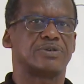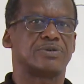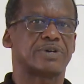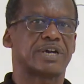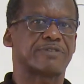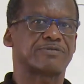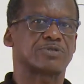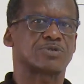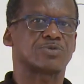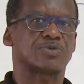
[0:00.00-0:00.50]

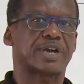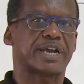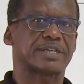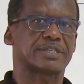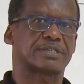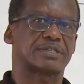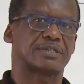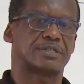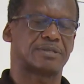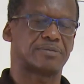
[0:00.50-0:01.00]
you have to
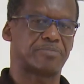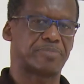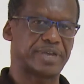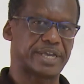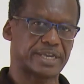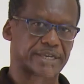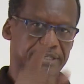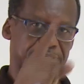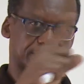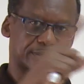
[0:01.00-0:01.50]
write the
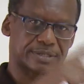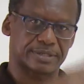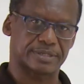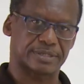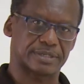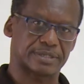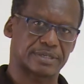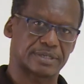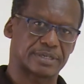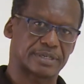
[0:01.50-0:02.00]

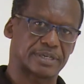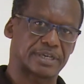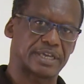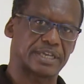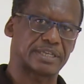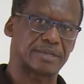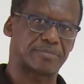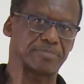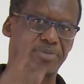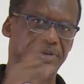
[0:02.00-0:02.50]
base
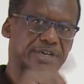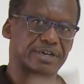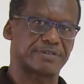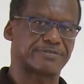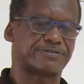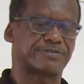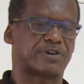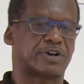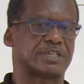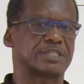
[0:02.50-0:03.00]
in a
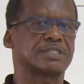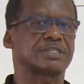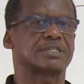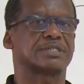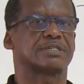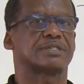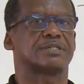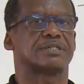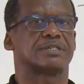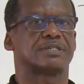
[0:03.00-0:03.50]
bigger
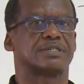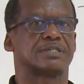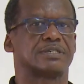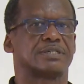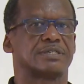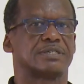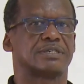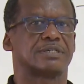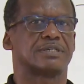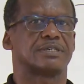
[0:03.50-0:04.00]
font
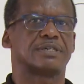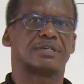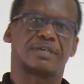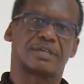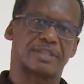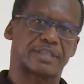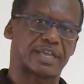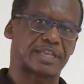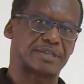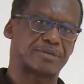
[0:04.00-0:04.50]

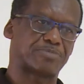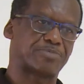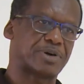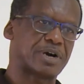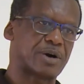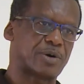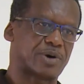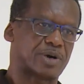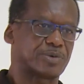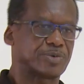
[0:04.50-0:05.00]
than the
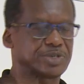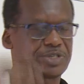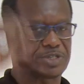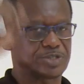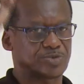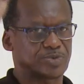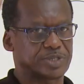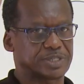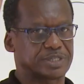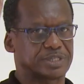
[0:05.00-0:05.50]
power, which
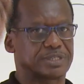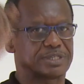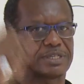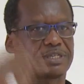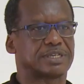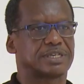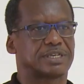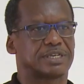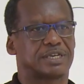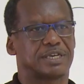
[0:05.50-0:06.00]
is written
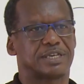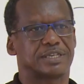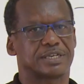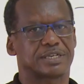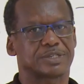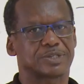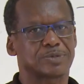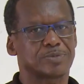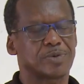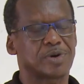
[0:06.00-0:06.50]

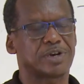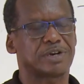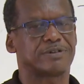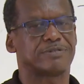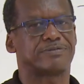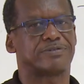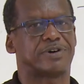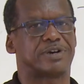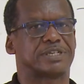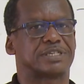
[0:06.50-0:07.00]
in a
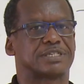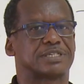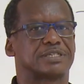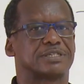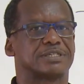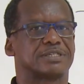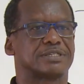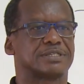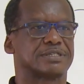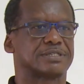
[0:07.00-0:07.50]
smaller font
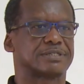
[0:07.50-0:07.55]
